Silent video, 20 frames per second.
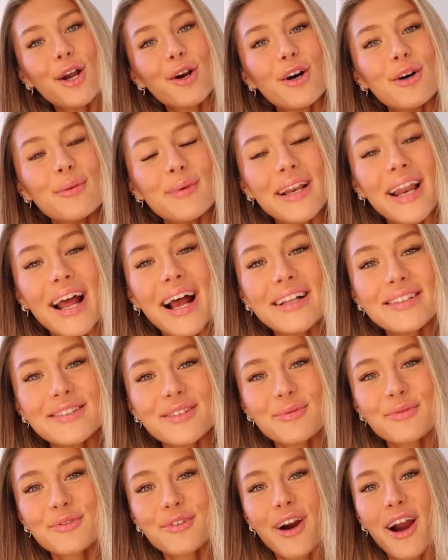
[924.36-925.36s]
comment and
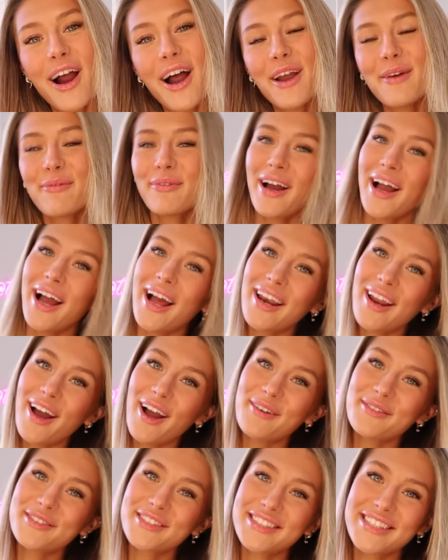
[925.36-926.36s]
subscribe, and
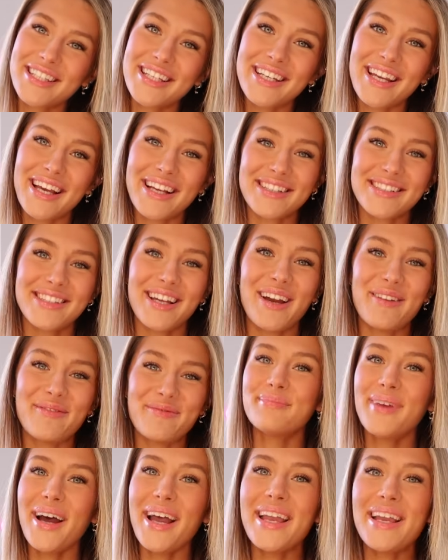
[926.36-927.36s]
I will see you next time.
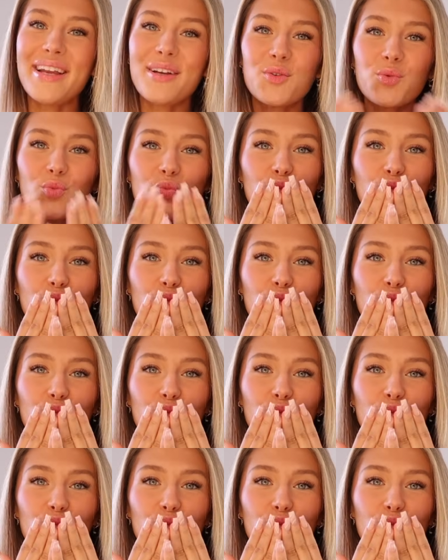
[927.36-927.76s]
Bye.